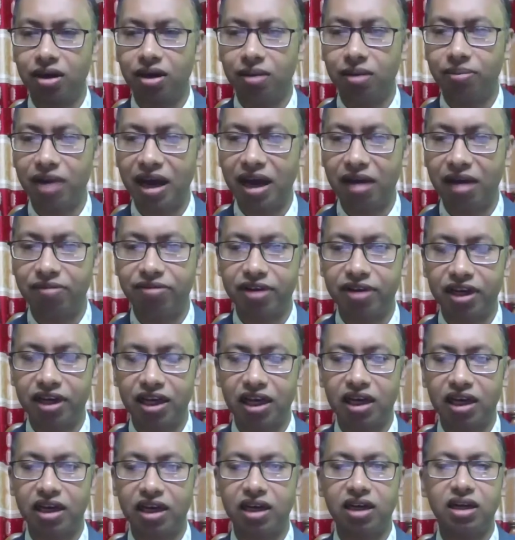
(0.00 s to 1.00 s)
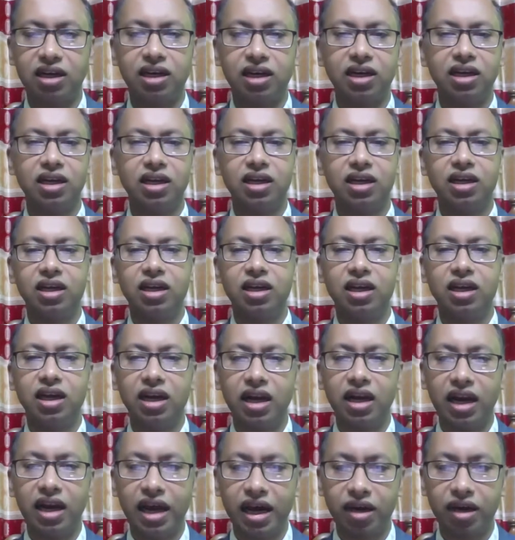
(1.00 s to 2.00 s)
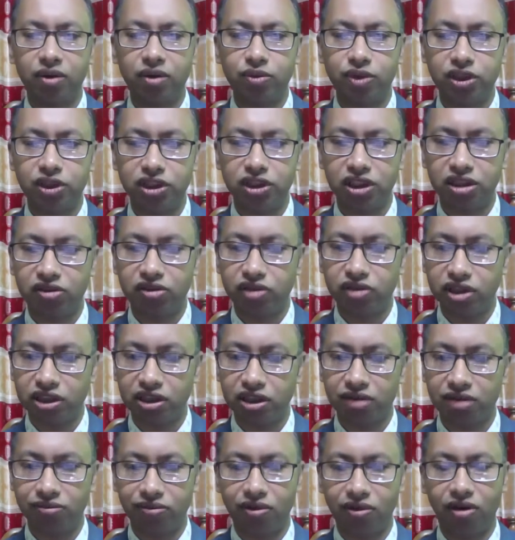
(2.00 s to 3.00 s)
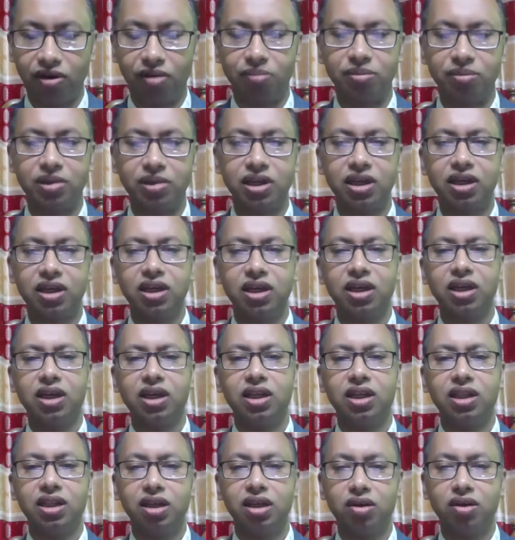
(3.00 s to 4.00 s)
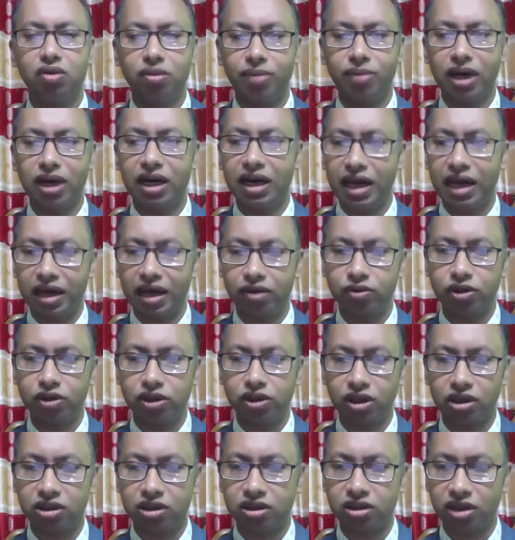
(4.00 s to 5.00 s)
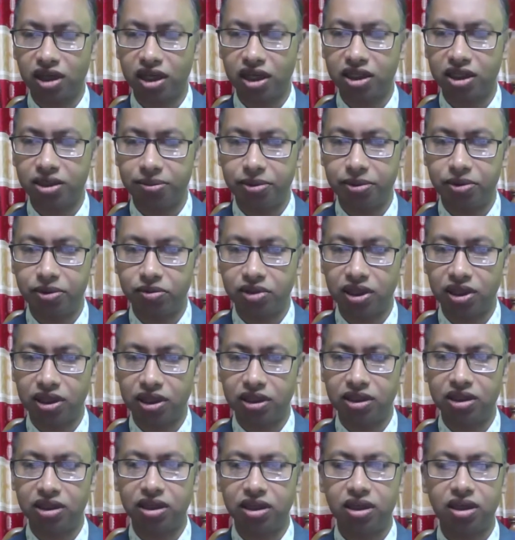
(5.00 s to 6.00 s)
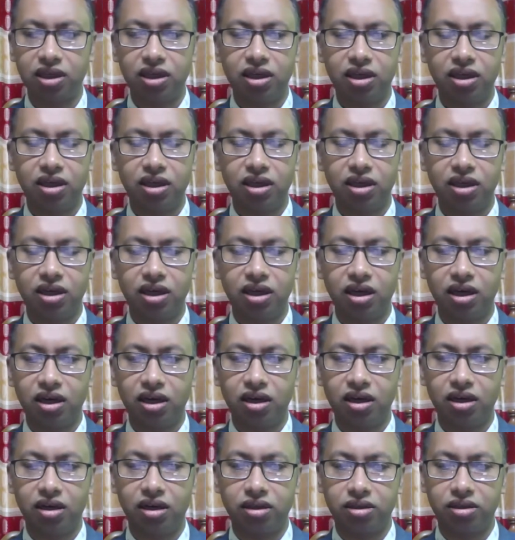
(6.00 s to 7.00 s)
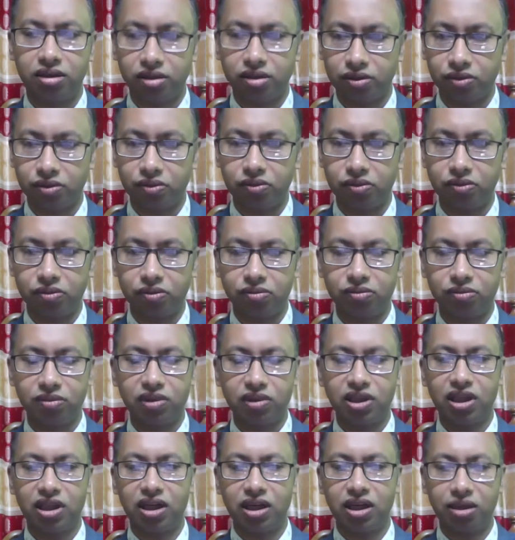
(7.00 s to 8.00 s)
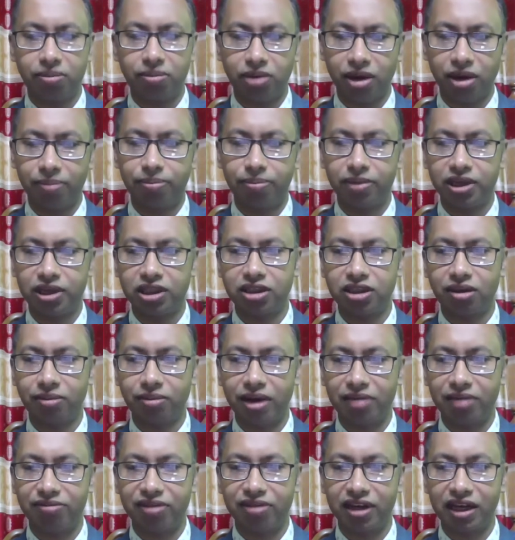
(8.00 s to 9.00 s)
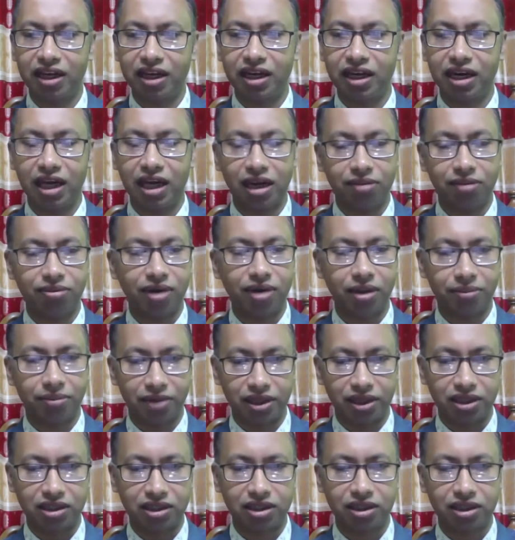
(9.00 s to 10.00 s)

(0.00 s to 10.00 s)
of African language in written form. Then Roman language also contributed uh, to the development of African alphabet.